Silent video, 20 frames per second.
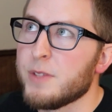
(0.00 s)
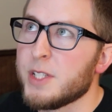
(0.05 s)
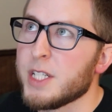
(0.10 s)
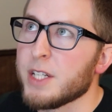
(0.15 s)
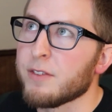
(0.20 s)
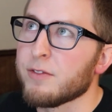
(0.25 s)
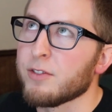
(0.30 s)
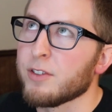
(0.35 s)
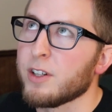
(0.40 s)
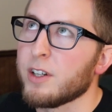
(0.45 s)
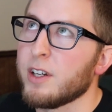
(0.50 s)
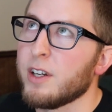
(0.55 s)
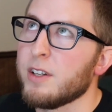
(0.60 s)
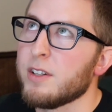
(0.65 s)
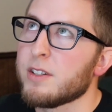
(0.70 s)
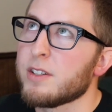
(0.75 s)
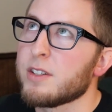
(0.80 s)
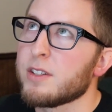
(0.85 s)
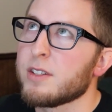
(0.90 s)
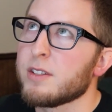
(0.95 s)

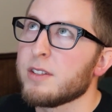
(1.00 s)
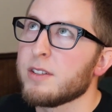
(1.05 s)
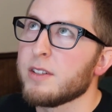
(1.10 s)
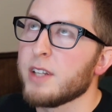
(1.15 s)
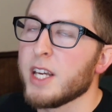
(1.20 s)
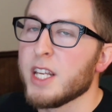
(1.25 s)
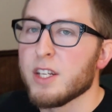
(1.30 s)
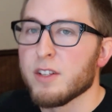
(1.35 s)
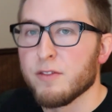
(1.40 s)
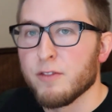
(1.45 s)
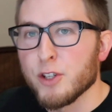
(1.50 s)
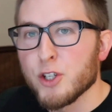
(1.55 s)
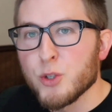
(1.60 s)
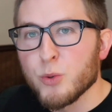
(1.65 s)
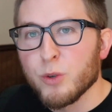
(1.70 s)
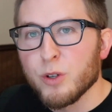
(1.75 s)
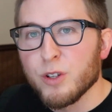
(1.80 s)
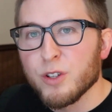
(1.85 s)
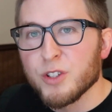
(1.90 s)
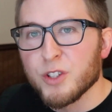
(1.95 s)
different
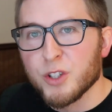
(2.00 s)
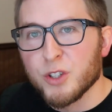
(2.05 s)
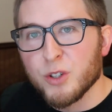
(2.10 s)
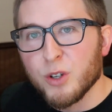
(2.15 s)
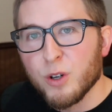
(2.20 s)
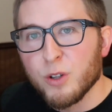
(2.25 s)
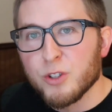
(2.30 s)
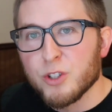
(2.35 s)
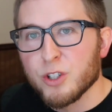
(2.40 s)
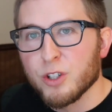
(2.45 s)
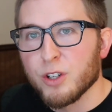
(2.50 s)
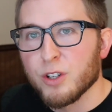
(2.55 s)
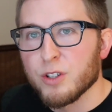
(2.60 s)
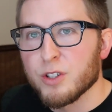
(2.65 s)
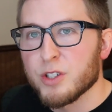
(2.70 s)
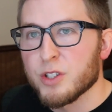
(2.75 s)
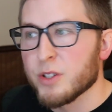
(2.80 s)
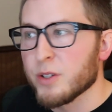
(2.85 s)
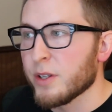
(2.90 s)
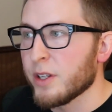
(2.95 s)
individuals and
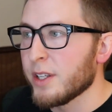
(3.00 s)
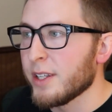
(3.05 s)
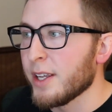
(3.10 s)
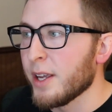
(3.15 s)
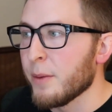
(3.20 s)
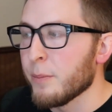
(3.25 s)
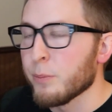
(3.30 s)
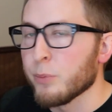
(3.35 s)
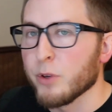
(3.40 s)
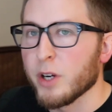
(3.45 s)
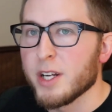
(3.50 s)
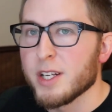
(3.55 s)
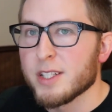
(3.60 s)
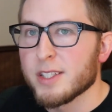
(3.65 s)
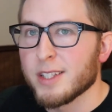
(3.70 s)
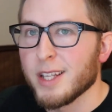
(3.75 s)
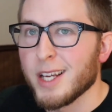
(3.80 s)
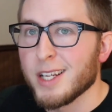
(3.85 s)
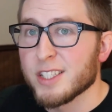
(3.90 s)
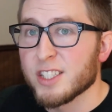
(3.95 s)
cultures
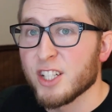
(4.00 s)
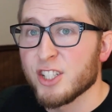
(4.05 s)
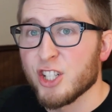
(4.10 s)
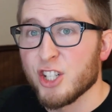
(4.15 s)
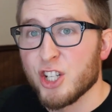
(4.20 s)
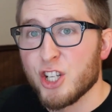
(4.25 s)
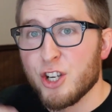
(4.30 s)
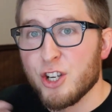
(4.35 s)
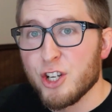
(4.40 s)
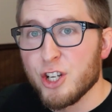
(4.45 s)
embrace things such as